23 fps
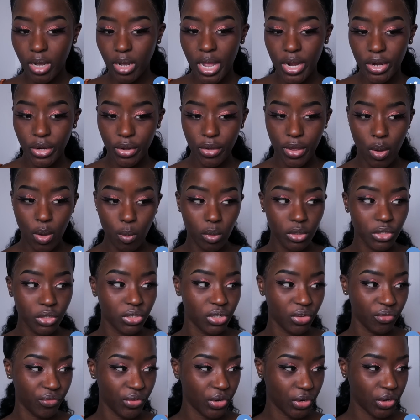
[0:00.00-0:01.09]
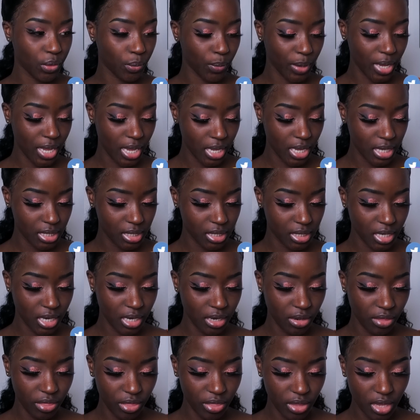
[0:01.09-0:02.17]
I know I watched a video where it said
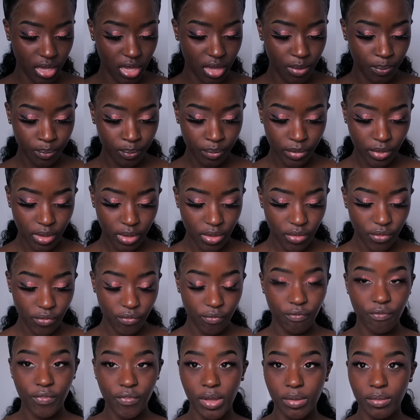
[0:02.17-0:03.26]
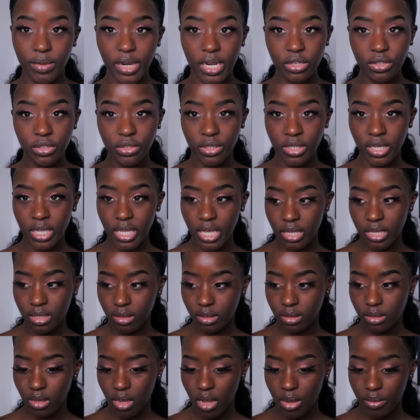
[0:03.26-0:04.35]
the foundation
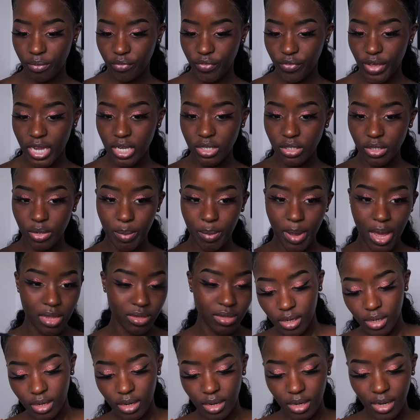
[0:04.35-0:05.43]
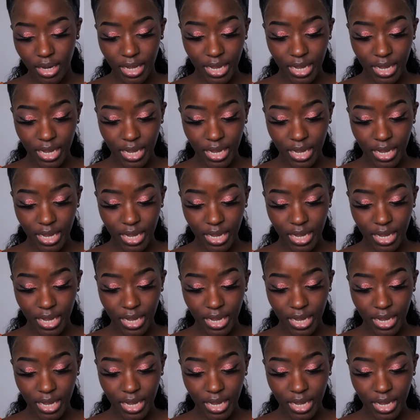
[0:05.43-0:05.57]
is £32.